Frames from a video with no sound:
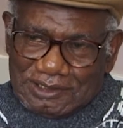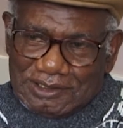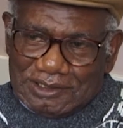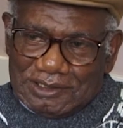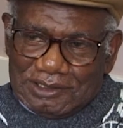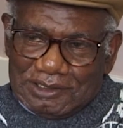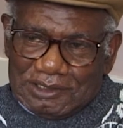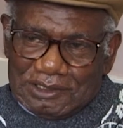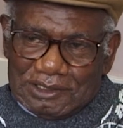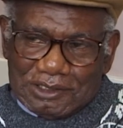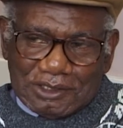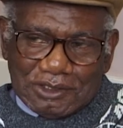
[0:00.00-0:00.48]

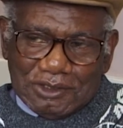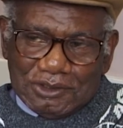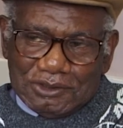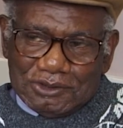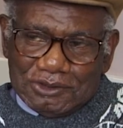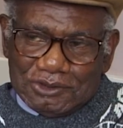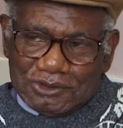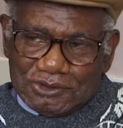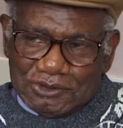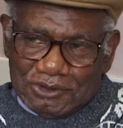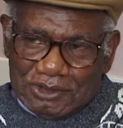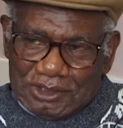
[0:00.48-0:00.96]
in the
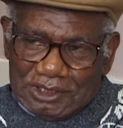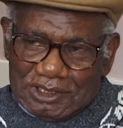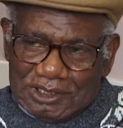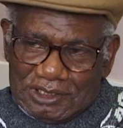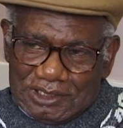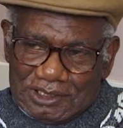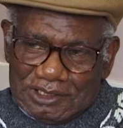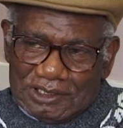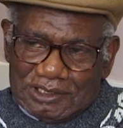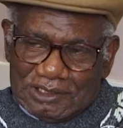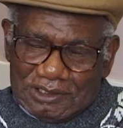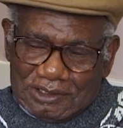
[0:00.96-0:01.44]
country,
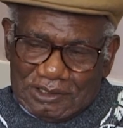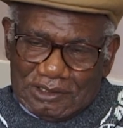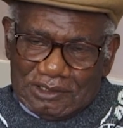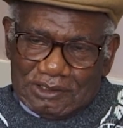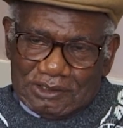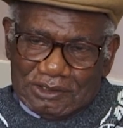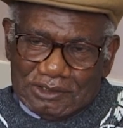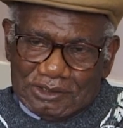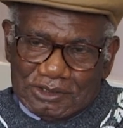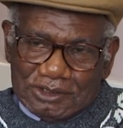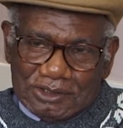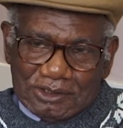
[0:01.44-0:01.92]

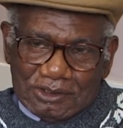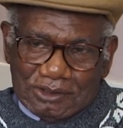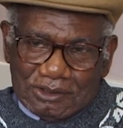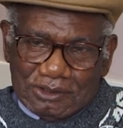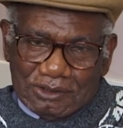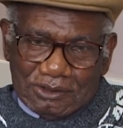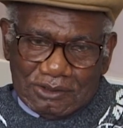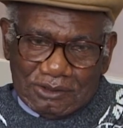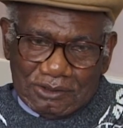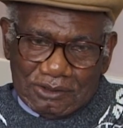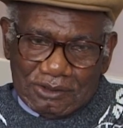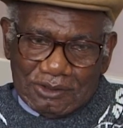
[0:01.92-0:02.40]
and
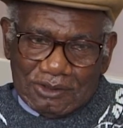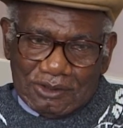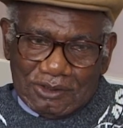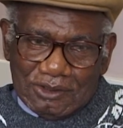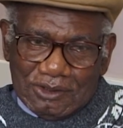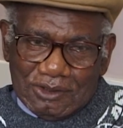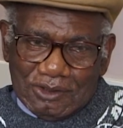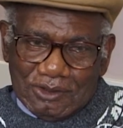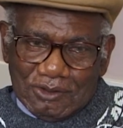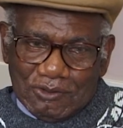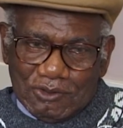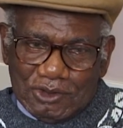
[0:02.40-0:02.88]
so
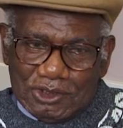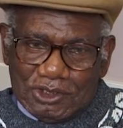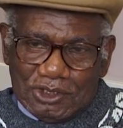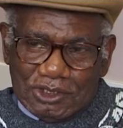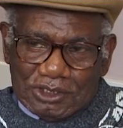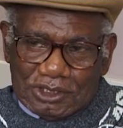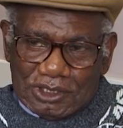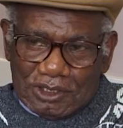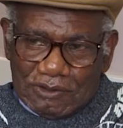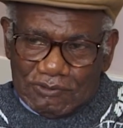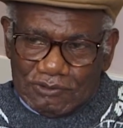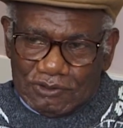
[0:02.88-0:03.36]
we
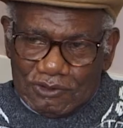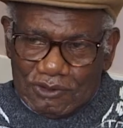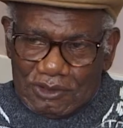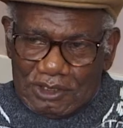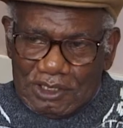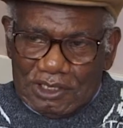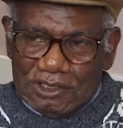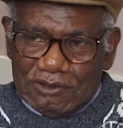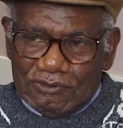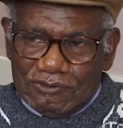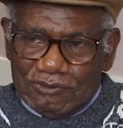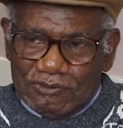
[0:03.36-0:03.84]
just have to
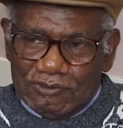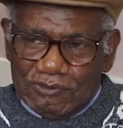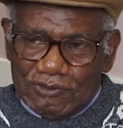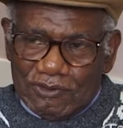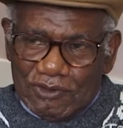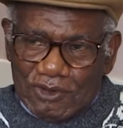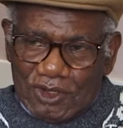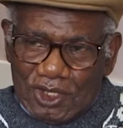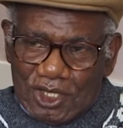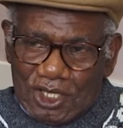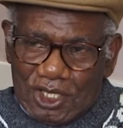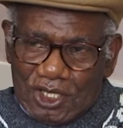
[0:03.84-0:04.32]
live
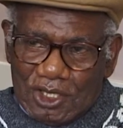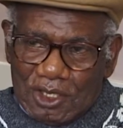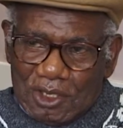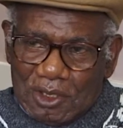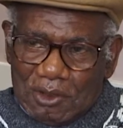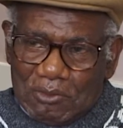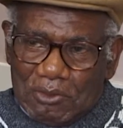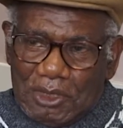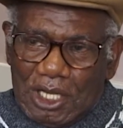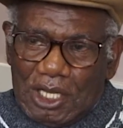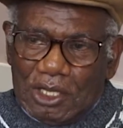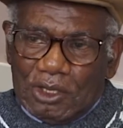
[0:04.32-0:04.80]

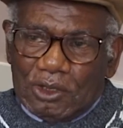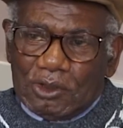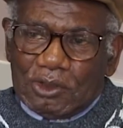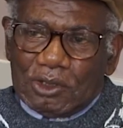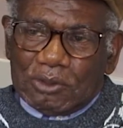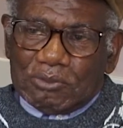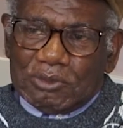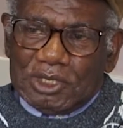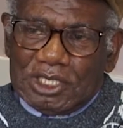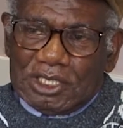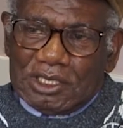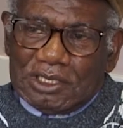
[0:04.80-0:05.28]
by
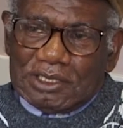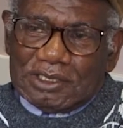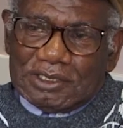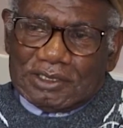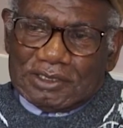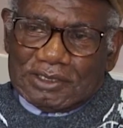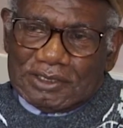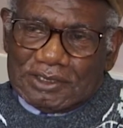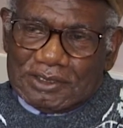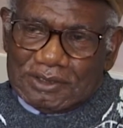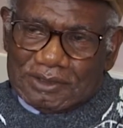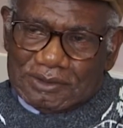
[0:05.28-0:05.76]
our
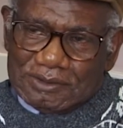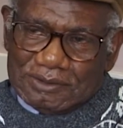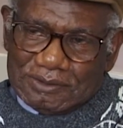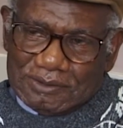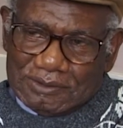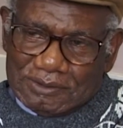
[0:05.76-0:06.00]
means,